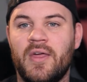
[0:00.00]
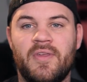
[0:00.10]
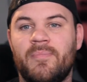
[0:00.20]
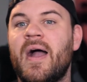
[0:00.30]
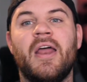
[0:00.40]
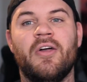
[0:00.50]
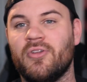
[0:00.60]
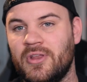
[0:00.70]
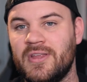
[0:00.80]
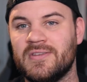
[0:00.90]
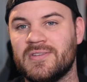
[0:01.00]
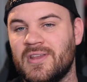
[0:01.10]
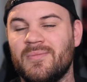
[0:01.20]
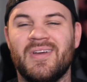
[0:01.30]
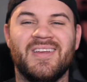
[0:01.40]
and then buy another lens and
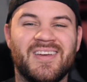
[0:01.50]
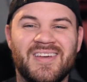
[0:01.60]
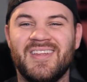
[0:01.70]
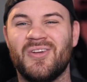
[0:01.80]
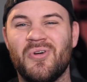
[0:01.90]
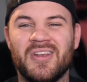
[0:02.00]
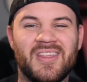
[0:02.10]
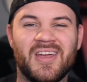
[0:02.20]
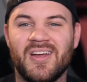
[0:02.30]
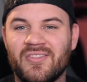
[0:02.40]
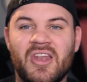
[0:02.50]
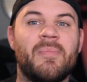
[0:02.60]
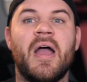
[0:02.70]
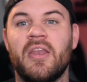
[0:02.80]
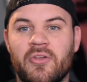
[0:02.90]
I'm like, I ain't quite there. And then I
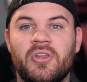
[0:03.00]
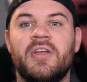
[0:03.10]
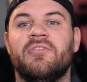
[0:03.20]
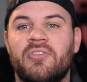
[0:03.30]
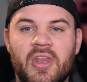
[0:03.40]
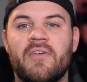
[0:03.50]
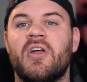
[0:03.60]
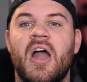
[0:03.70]
buy another lens and then I've